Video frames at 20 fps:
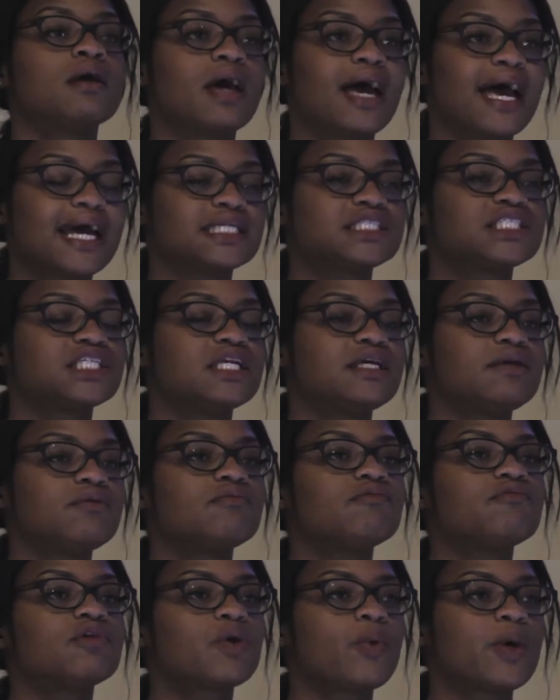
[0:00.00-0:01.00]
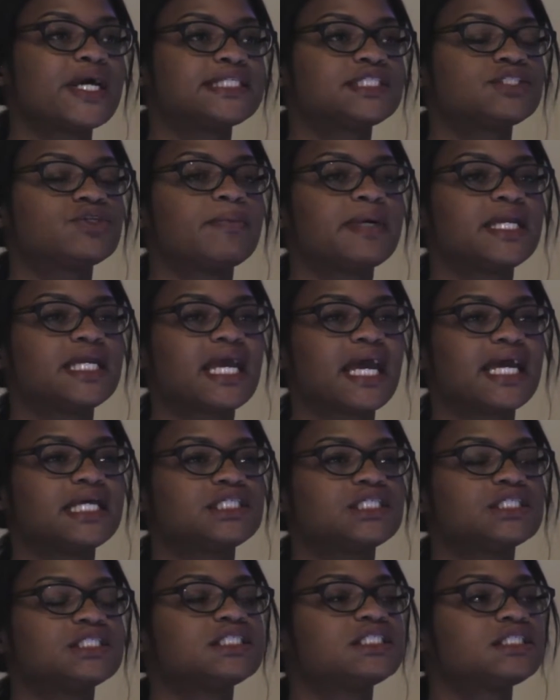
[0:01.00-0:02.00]
actually request your
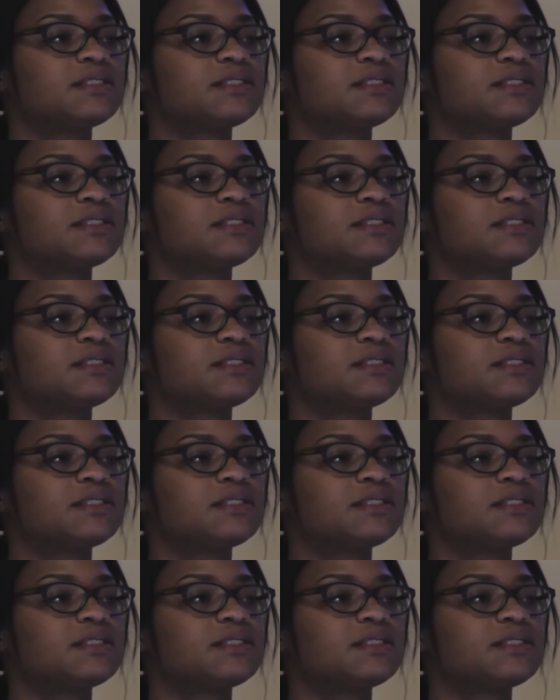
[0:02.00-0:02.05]
medications